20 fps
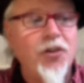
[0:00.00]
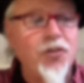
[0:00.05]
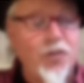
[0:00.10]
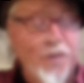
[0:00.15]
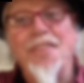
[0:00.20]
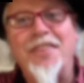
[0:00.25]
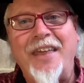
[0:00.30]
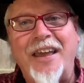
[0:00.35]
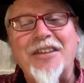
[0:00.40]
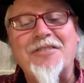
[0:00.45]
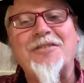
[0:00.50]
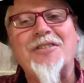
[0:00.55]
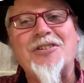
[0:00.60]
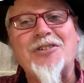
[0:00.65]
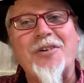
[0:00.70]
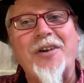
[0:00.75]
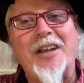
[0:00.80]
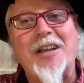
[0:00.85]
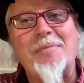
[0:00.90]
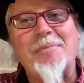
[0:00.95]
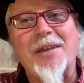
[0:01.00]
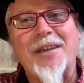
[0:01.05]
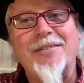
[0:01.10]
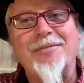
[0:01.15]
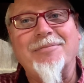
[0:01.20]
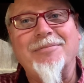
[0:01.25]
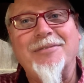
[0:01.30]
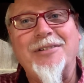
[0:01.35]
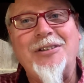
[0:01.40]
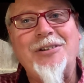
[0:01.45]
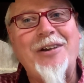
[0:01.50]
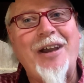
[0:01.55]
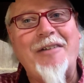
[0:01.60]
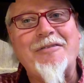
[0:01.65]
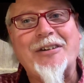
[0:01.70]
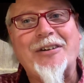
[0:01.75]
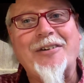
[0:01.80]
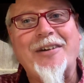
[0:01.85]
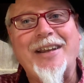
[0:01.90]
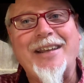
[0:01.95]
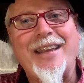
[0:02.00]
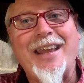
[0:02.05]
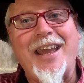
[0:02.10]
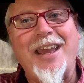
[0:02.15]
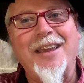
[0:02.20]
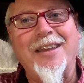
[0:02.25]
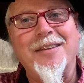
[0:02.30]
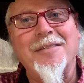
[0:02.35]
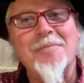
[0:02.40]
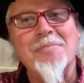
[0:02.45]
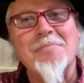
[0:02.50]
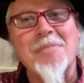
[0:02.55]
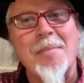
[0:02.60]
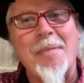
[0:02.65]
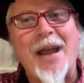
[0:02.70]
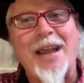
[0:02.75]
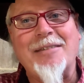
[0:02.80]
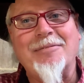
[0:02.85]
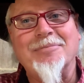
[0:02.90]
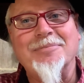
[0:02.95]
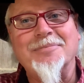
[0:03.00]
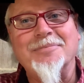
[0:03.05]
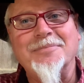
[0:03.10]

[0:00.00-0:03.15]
So thanks for joining me. You have a great day. Bye-bye.